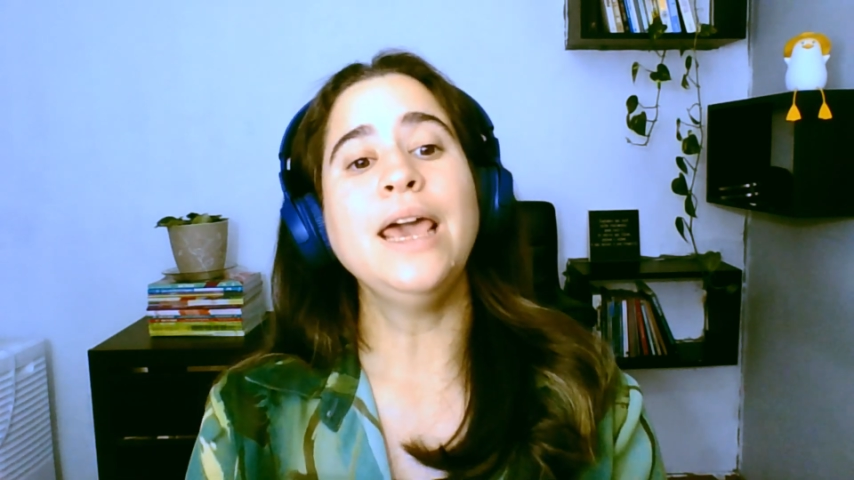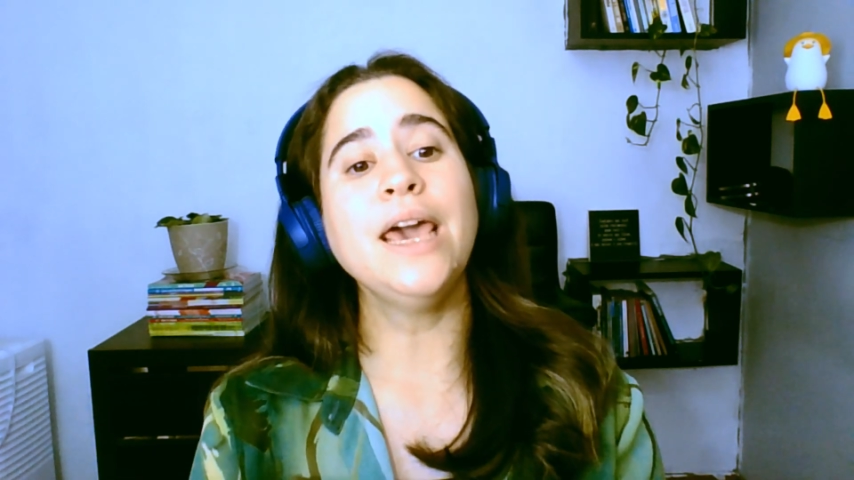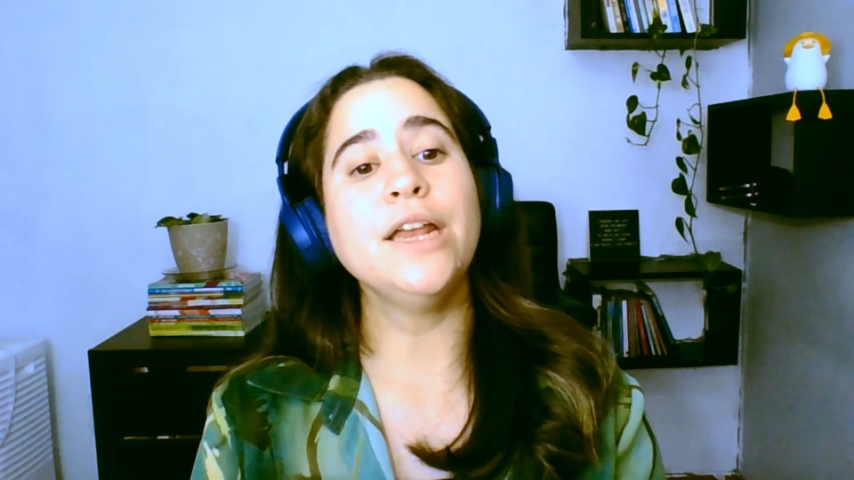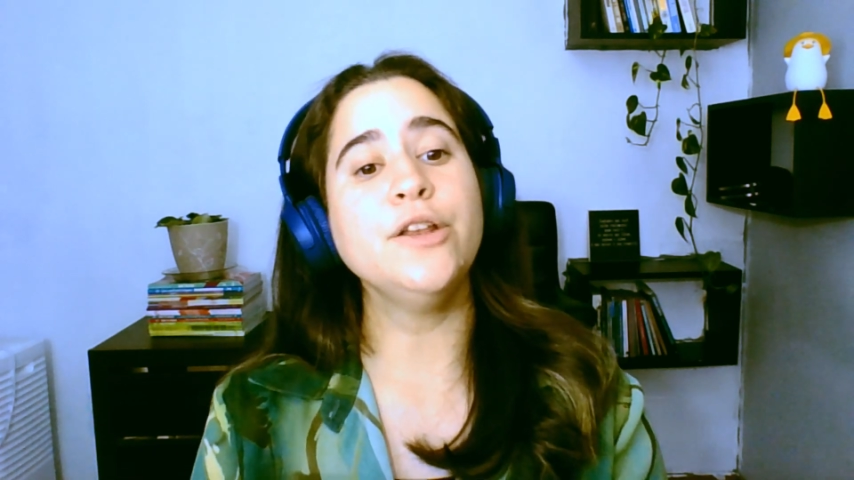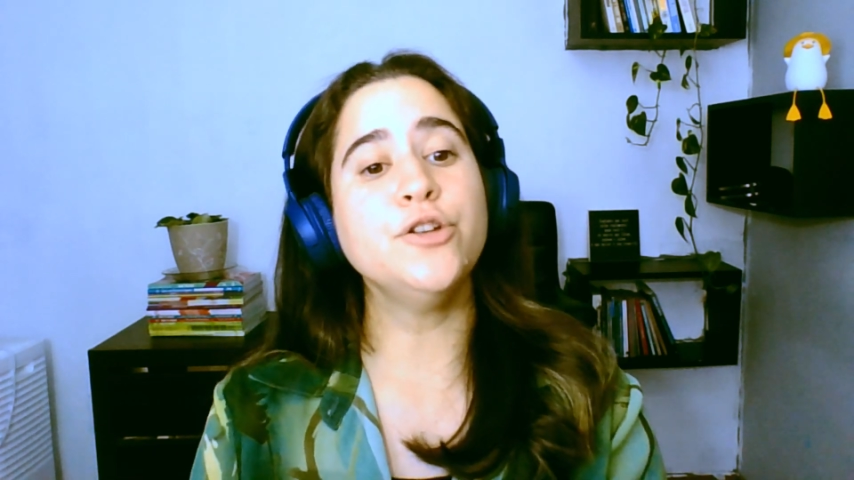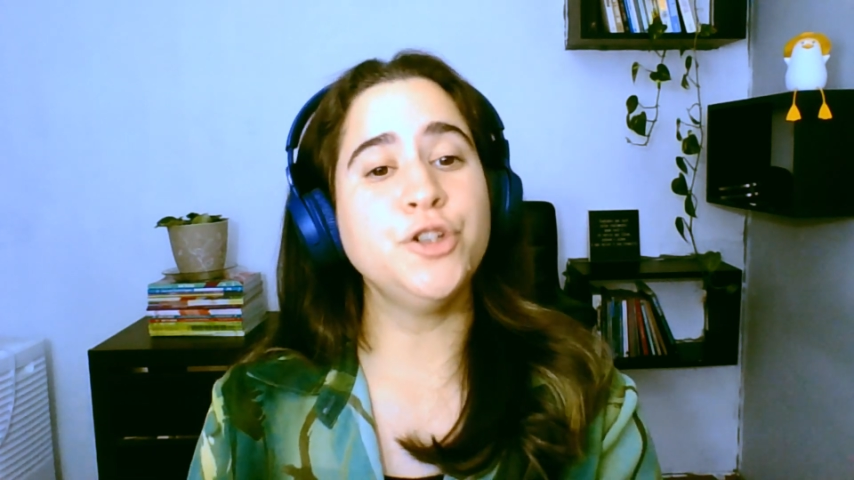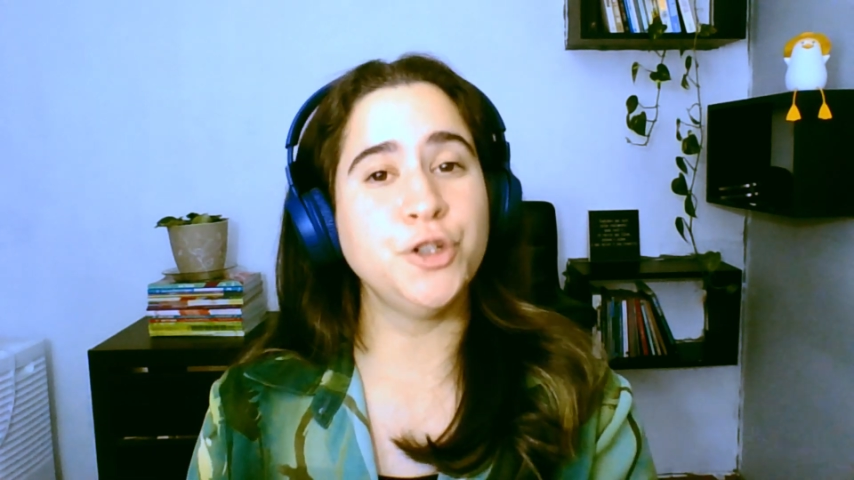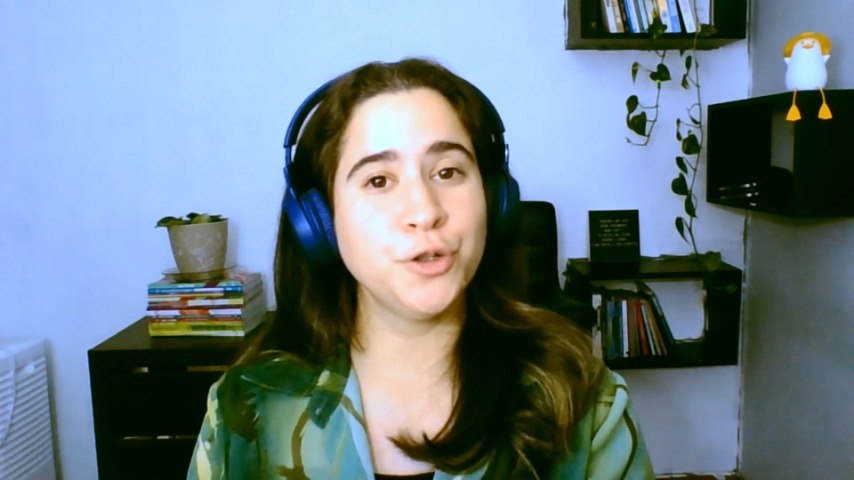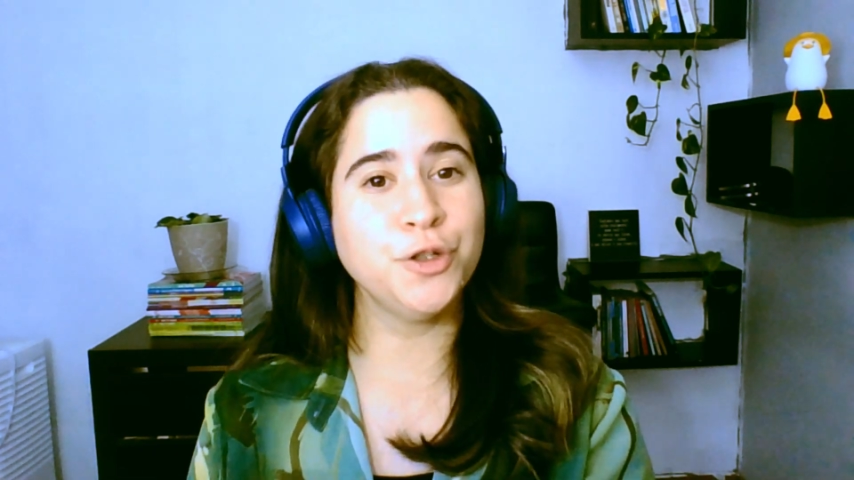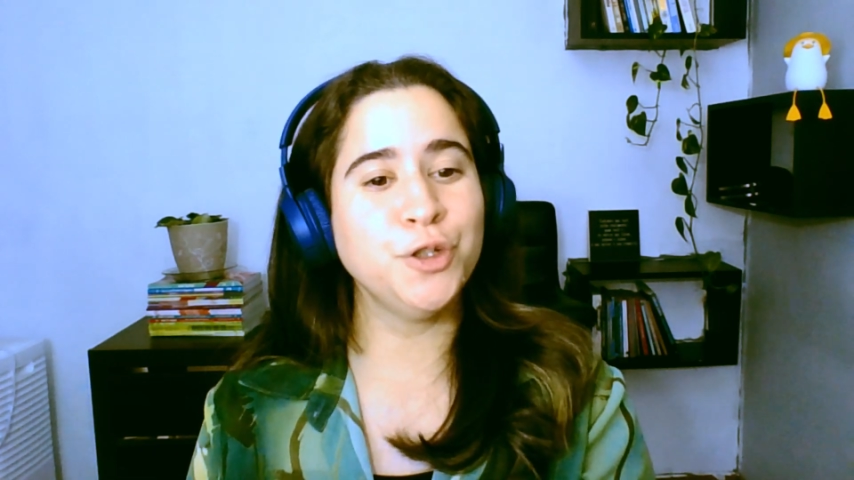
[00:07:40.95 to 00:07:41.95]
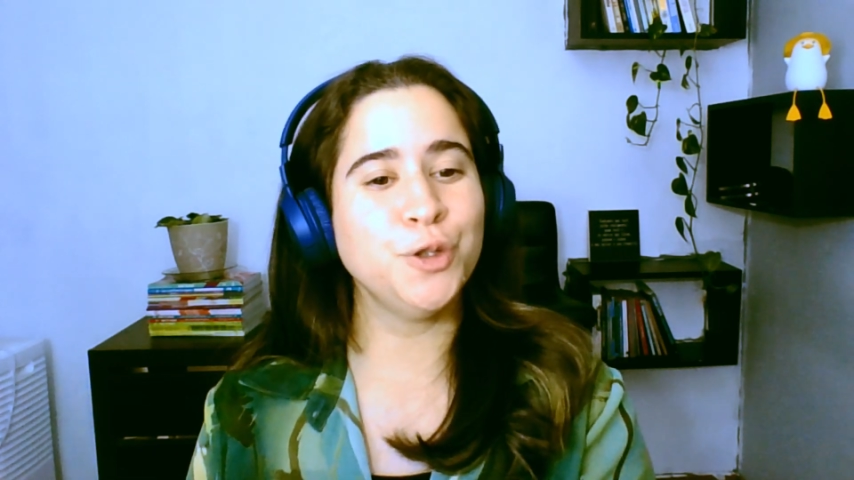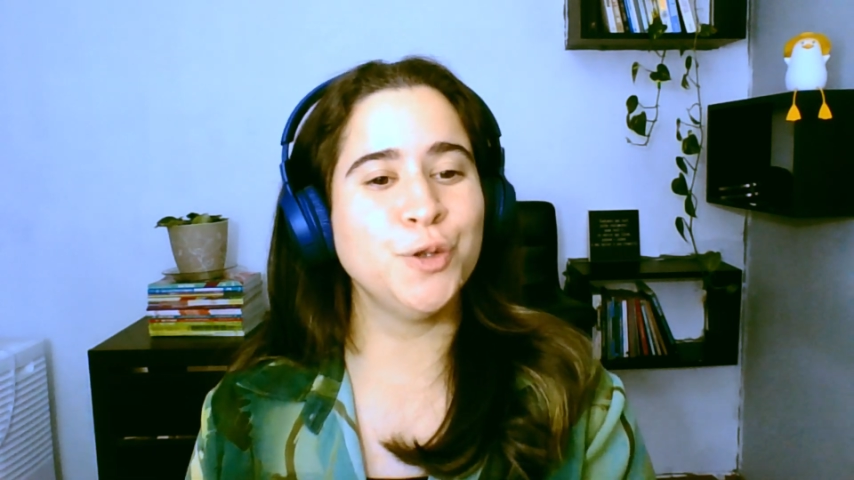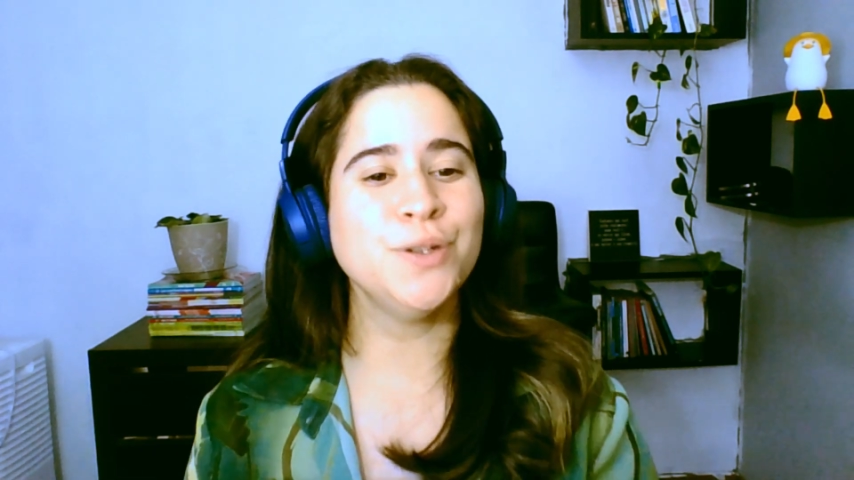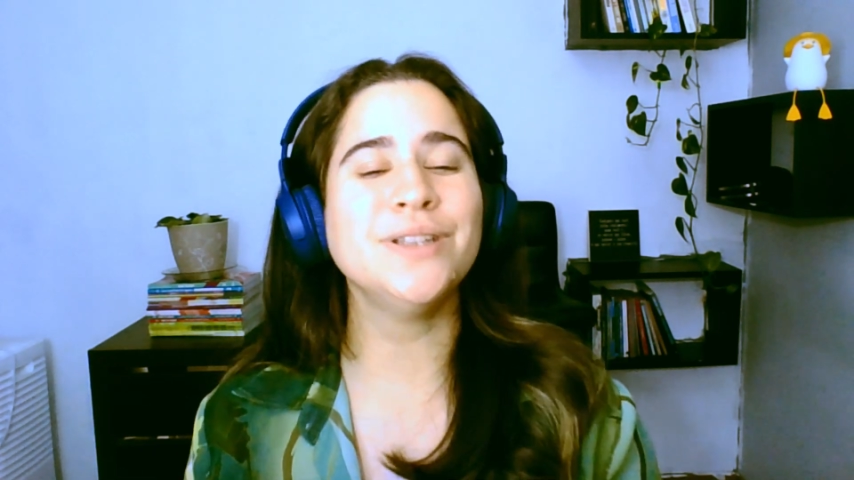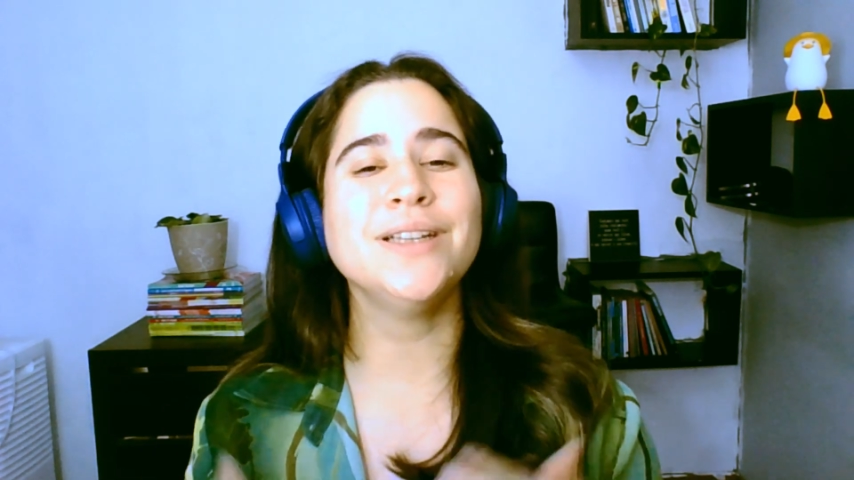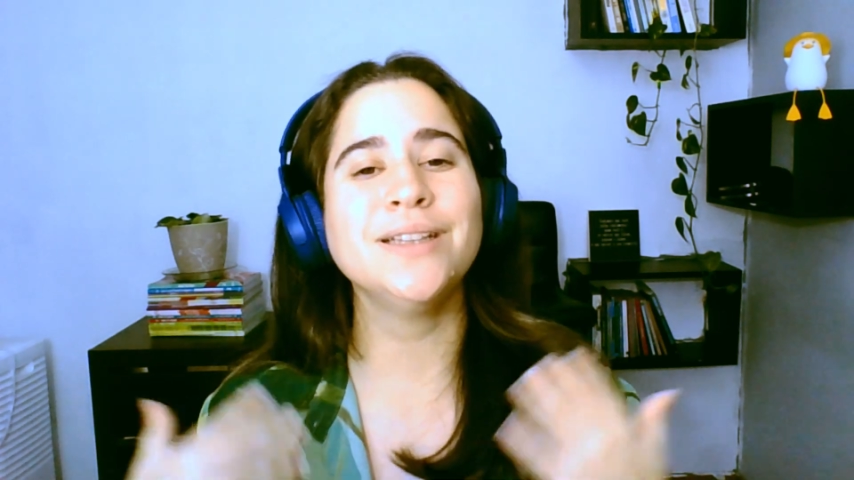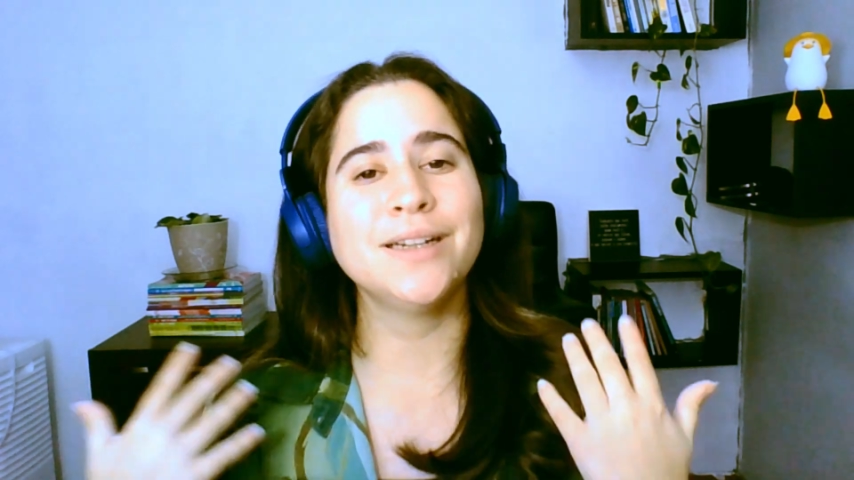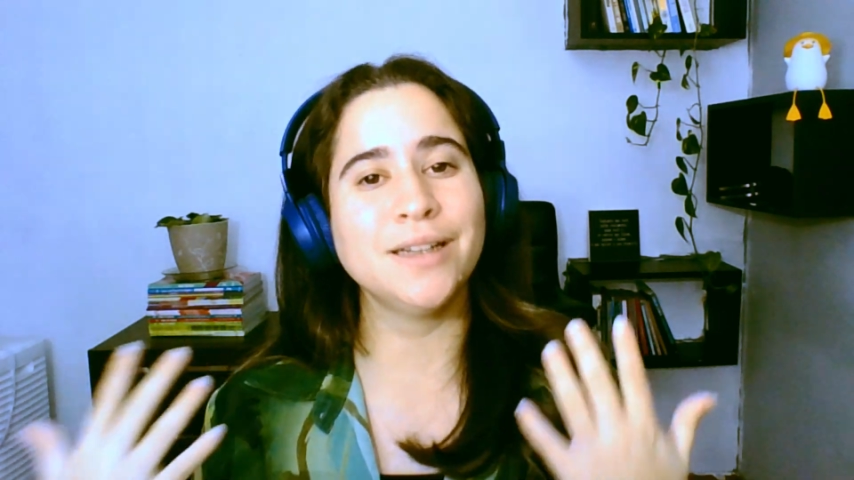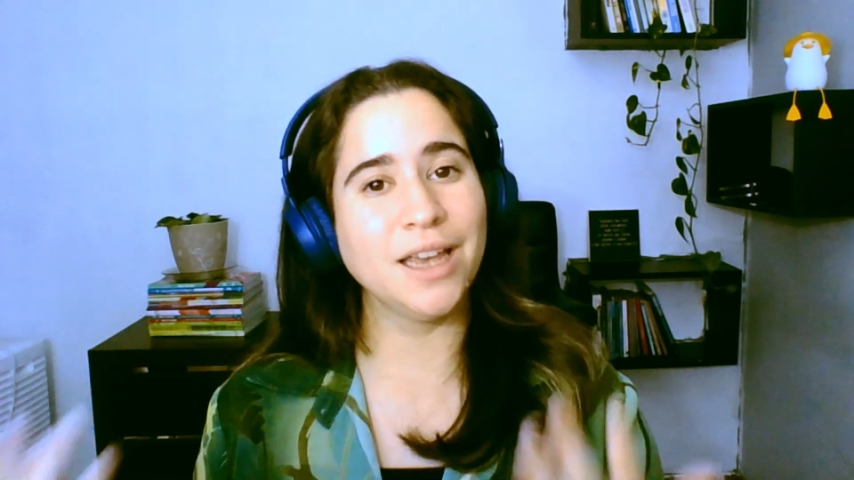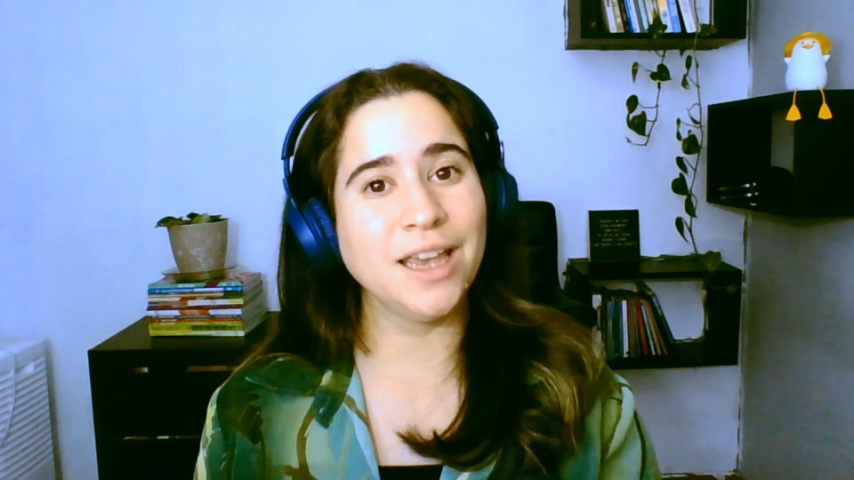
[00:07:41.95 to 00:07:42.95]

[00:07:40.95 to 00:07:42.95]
and you should use in an